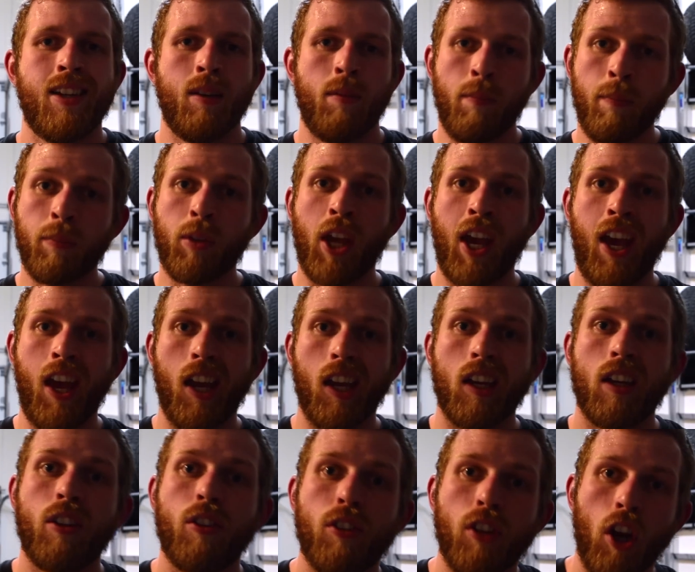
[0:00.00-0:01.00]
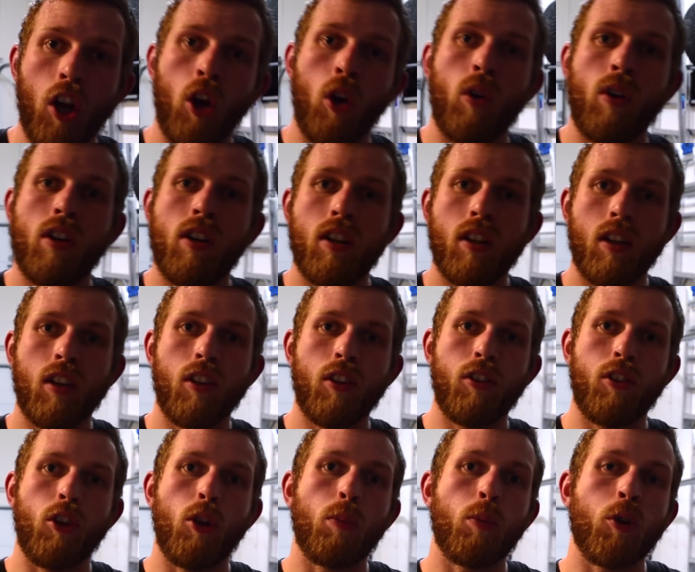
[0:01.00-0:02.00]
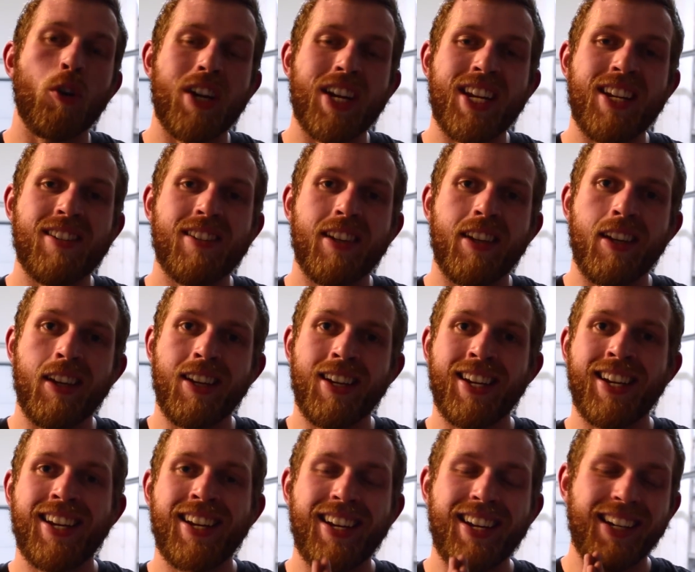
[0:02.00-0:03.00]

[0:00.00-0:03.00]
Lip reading: Okay, so super easy.